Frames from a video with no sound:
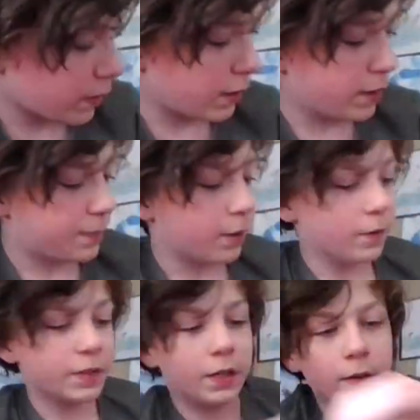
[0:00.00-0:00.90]
It's part of
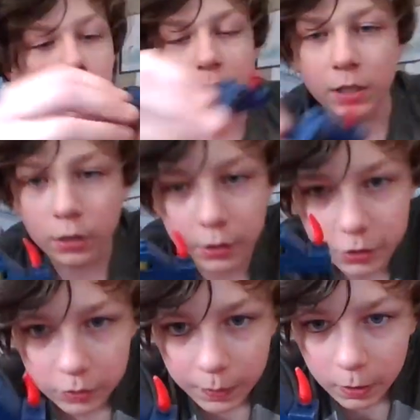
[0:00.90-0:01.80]
his head. This is
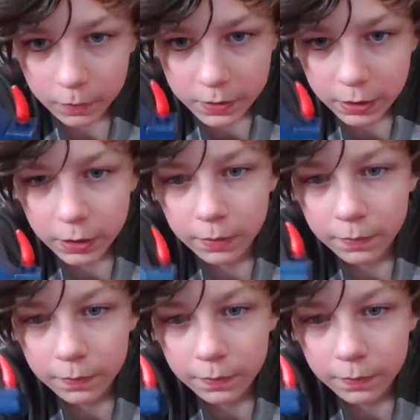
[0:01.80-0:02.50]
also part of his head.